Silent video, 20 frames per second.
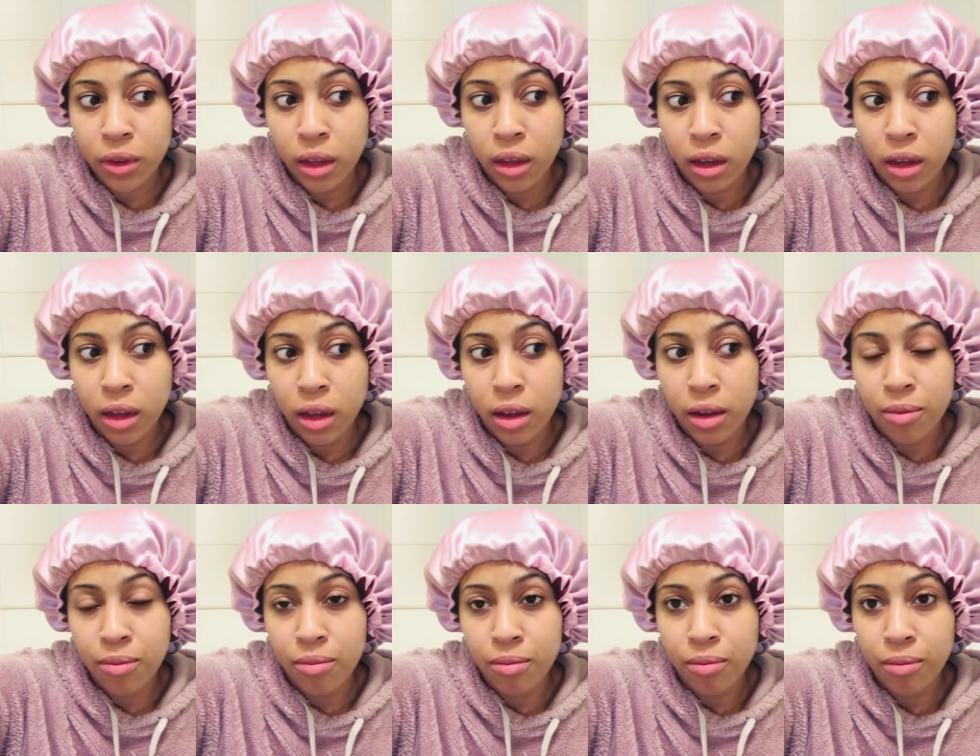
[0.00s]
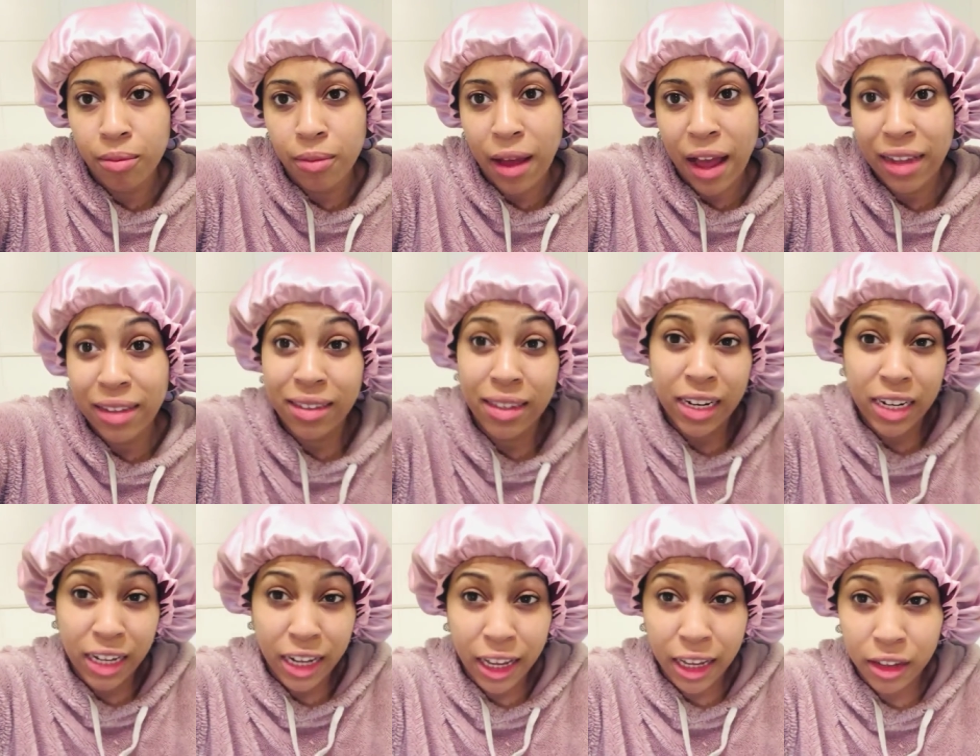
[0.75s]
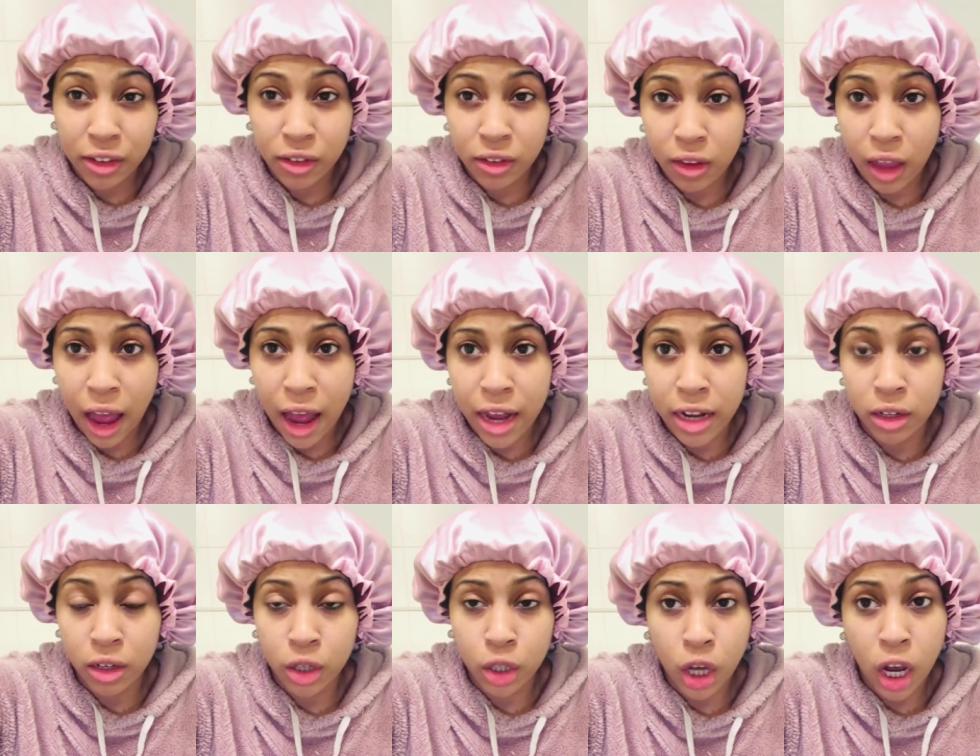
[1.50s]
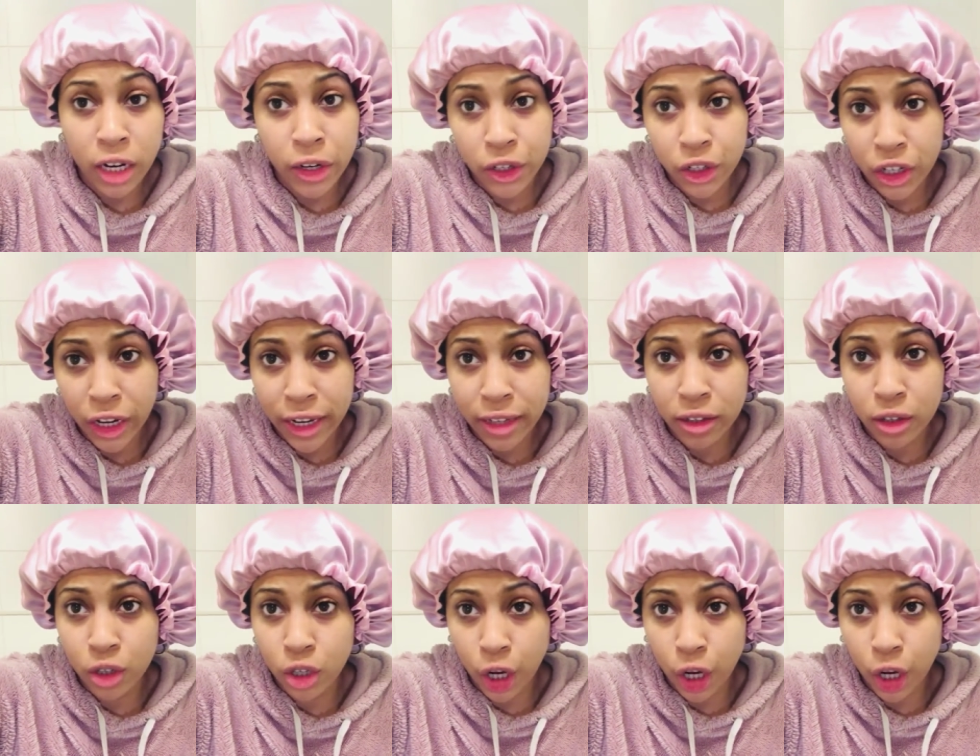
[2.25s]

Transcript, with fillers: um, aesthetics and colour shades and